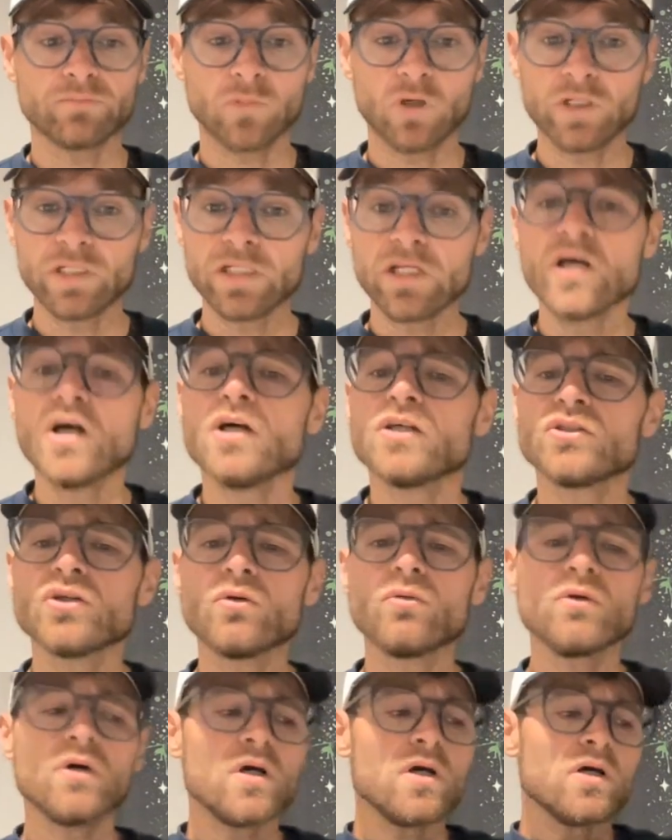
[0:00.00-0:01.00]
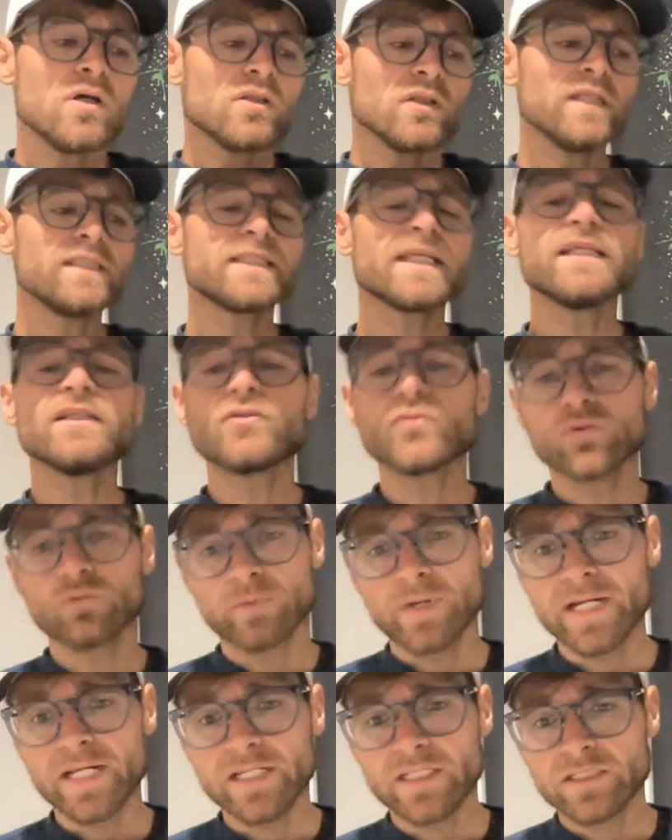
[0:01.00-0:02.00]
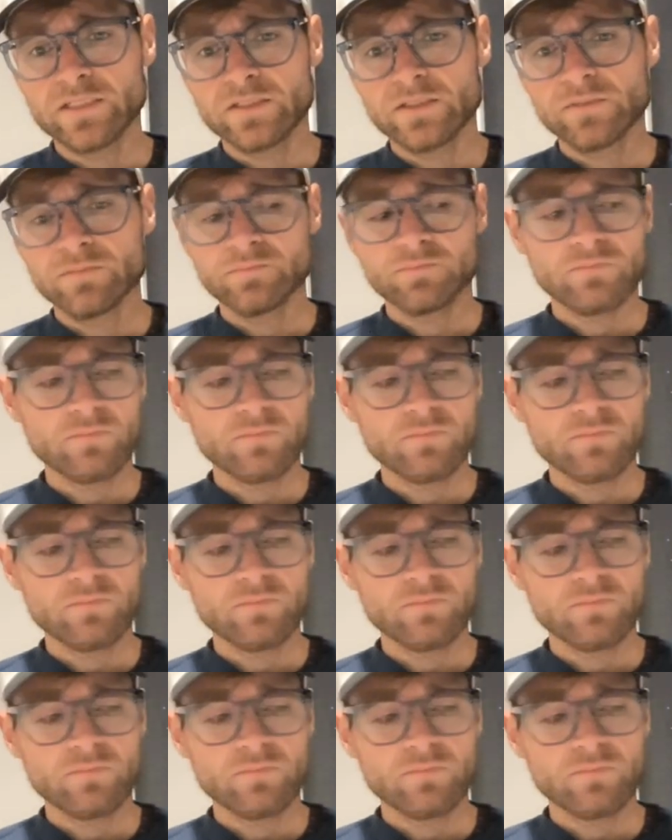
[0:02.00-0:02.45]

All right, so let's get into the ratings.